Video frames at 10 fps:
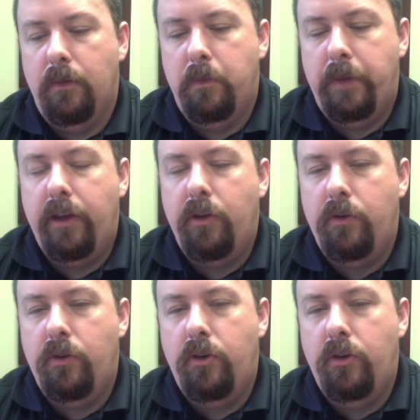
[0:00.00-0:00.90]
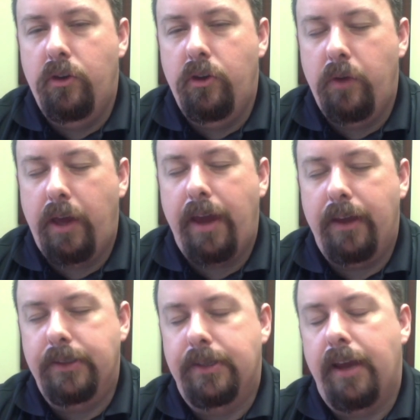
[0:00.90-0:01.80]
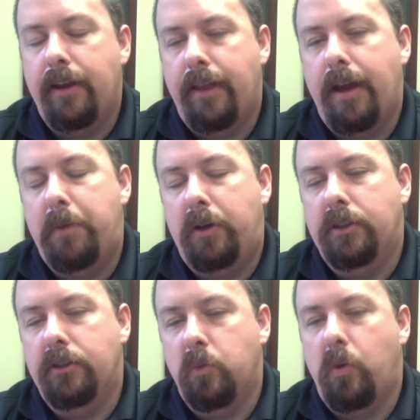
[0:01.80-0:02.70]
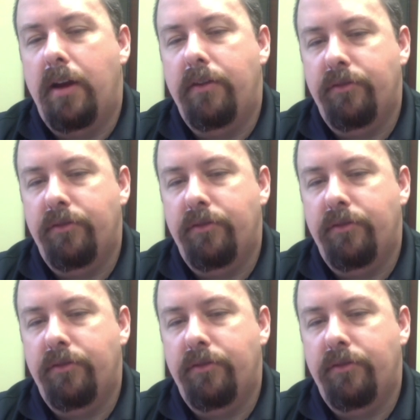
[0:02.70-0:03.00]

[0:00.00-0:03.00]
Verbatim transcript: but you you can't stand that person's wife